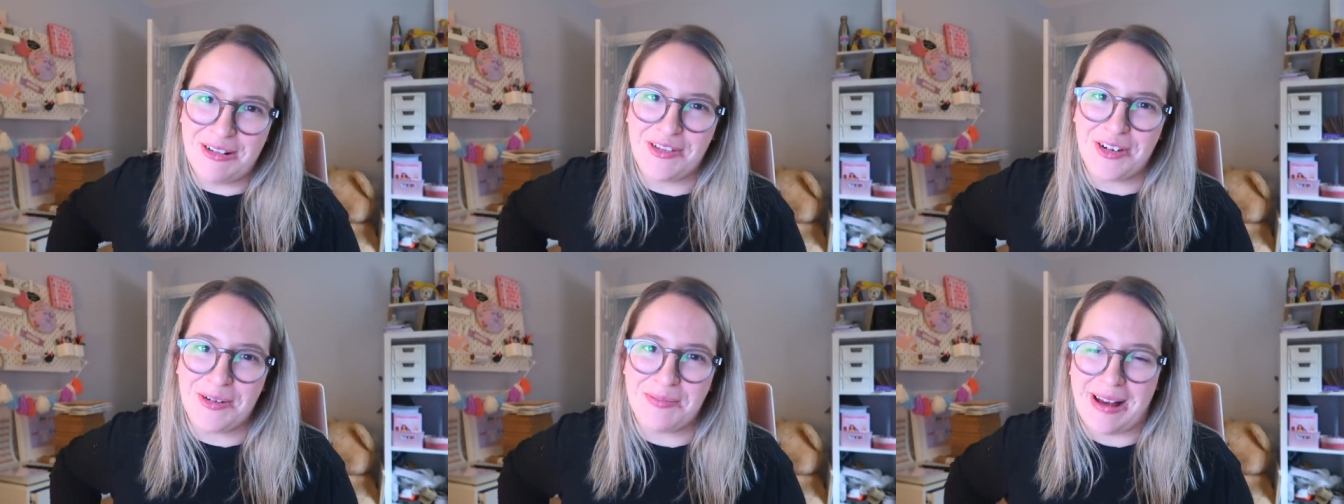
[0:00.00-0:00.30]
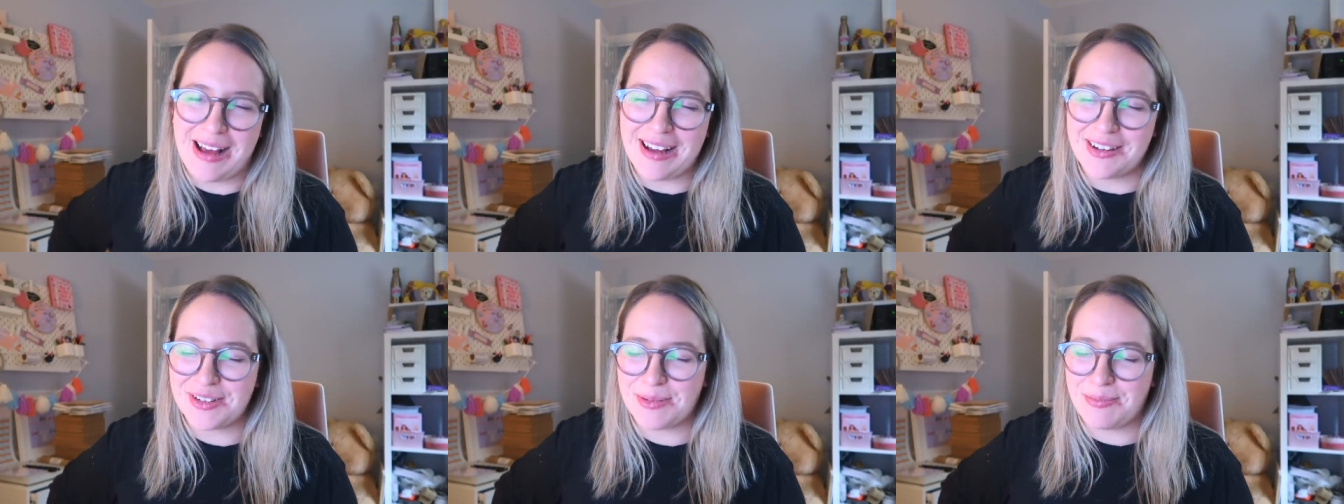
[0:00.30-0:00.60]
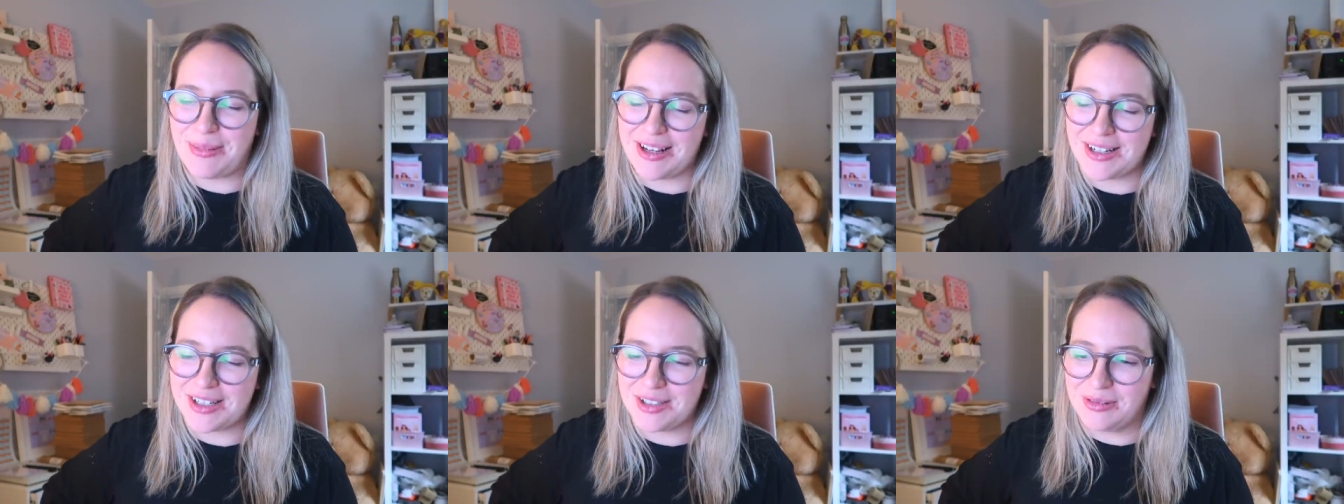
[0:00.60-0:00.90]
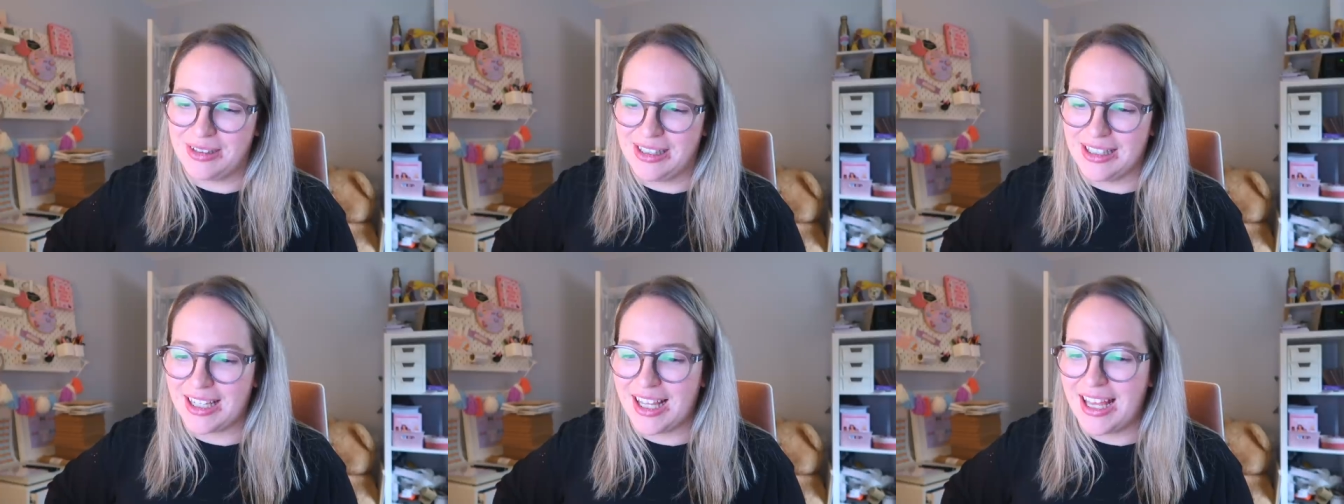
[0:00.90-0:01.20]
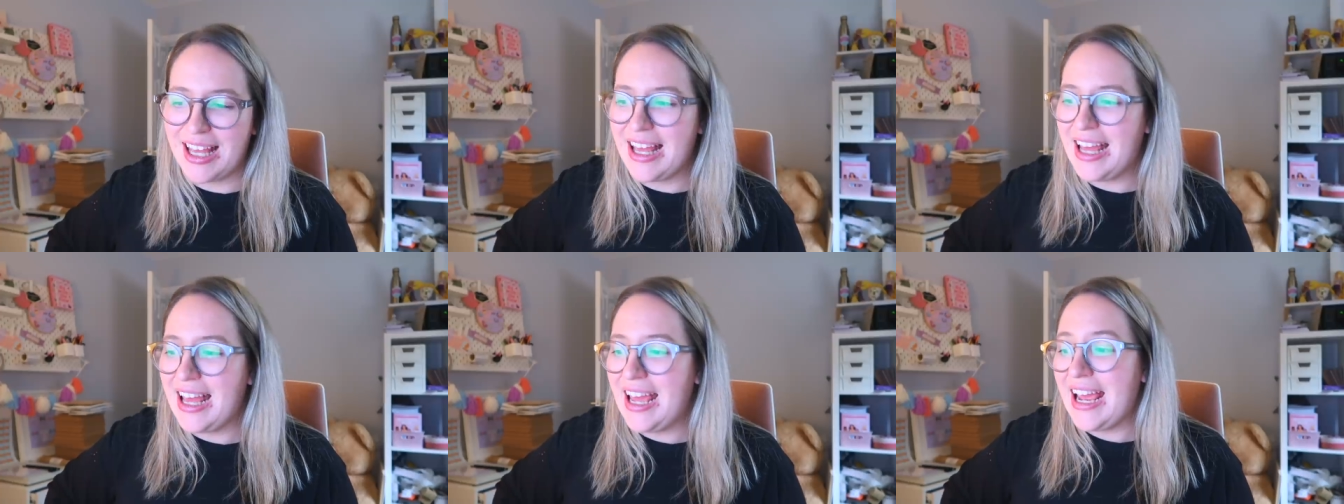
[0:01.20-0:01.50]
before Matt goes back to work,
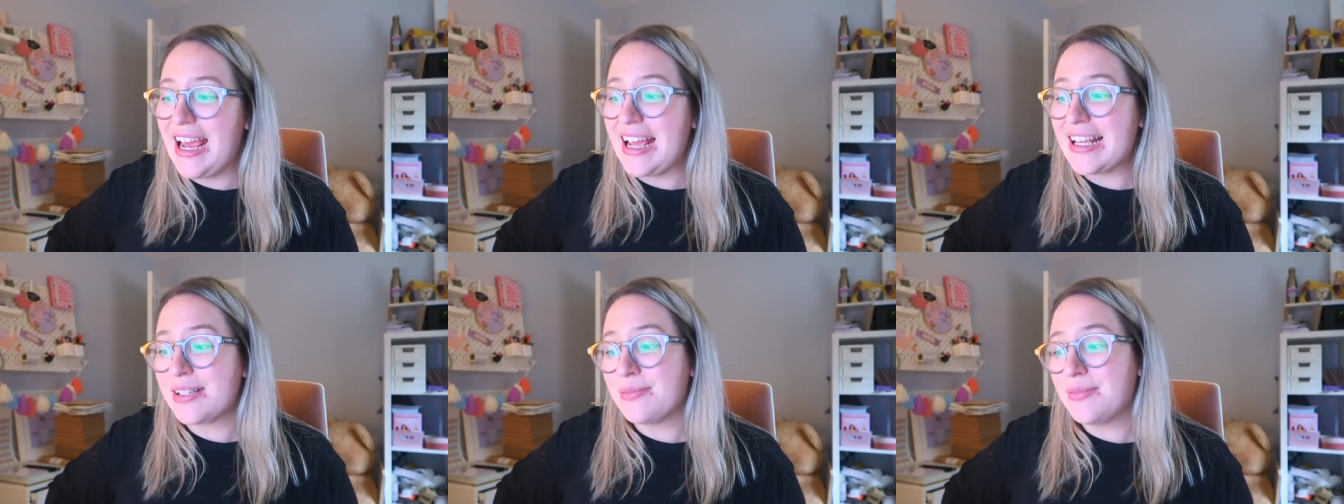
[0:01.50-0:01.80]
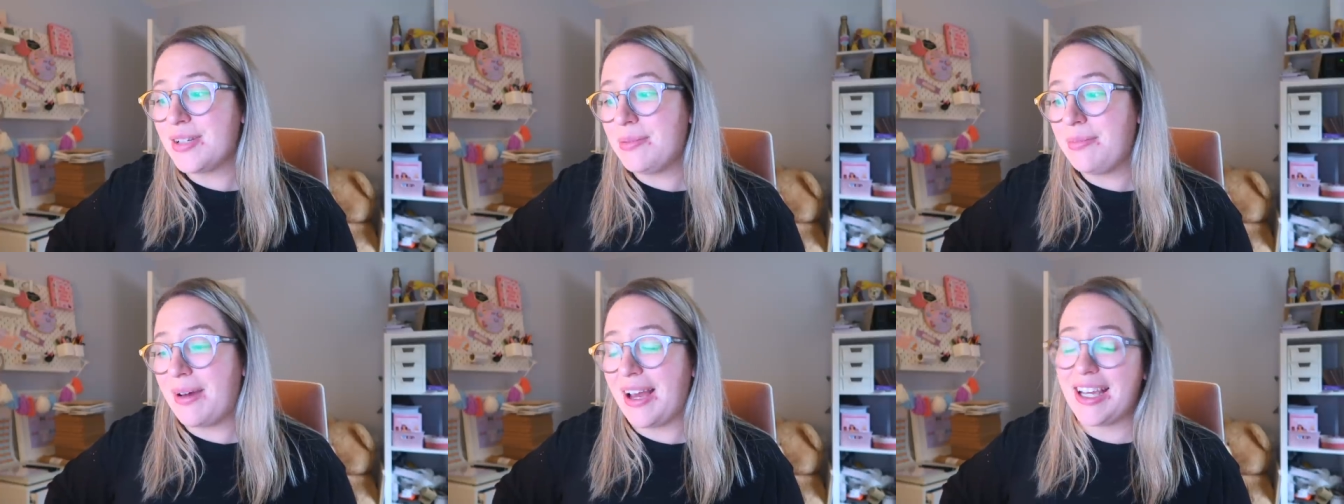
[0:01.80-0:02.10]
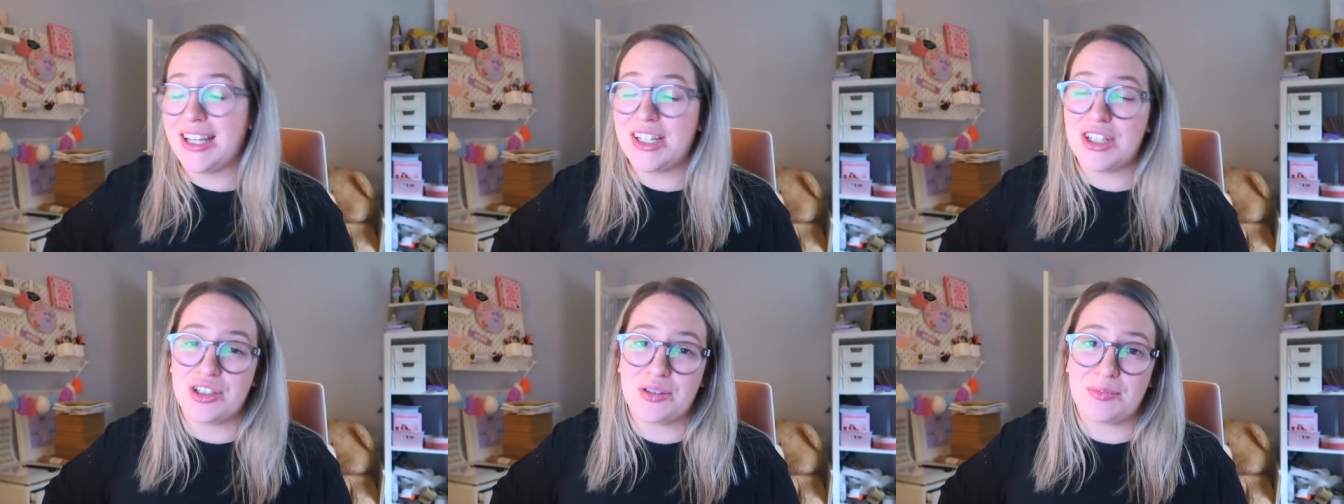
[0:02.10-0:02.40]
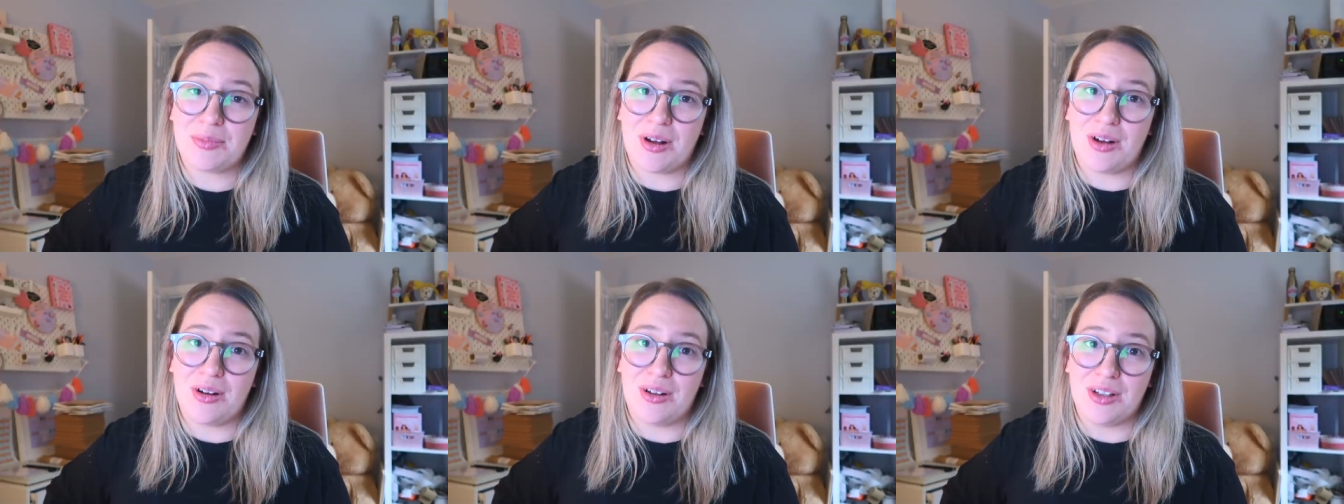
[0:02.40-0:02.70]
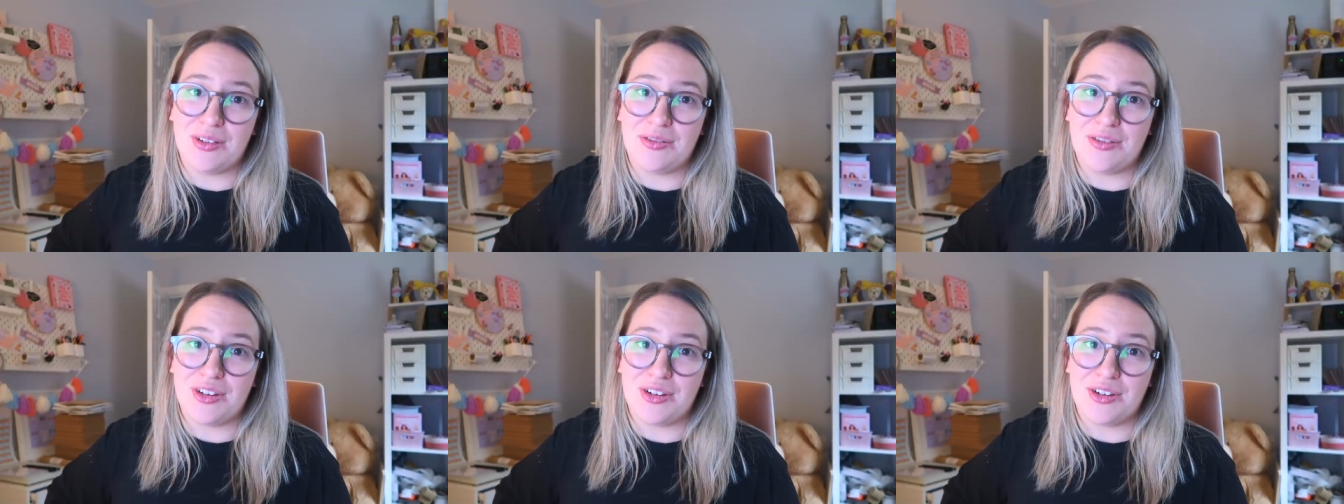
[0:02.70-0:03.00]
is I'm going to package up
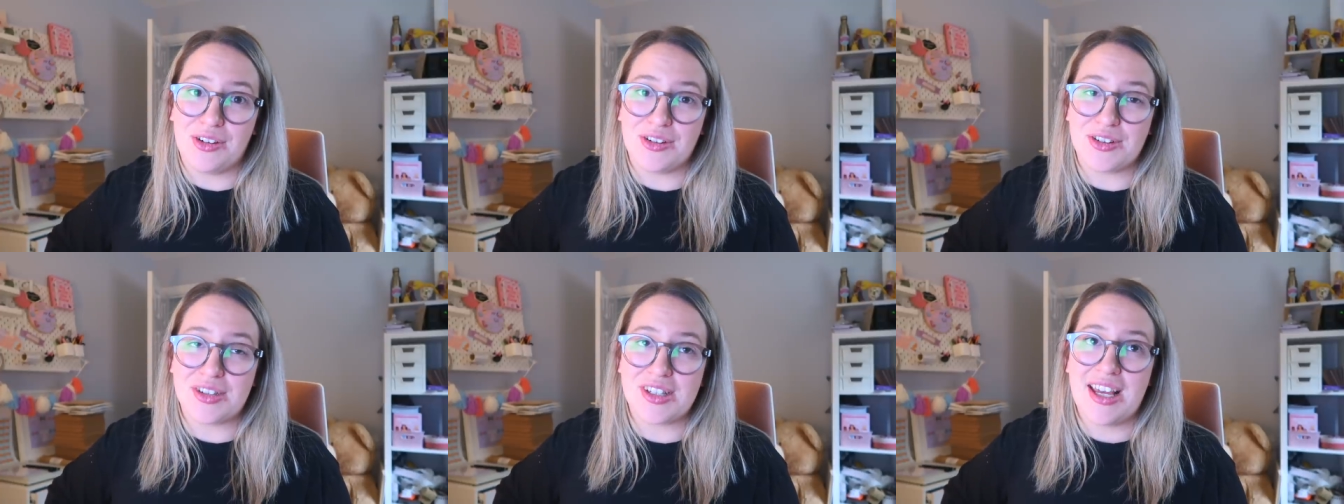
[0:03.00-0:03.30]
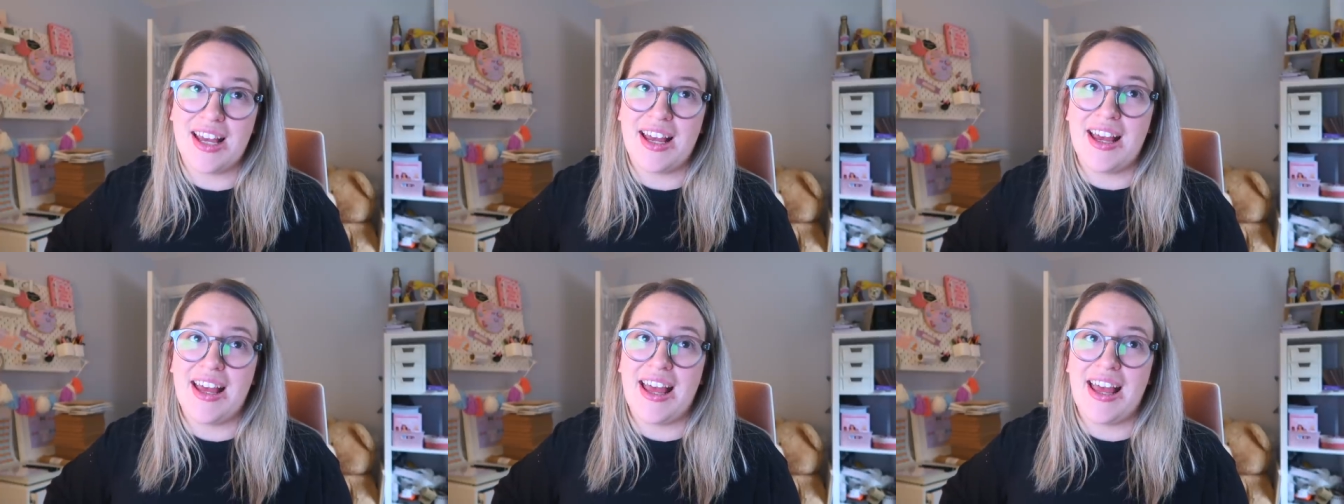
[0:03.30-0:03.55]
all of those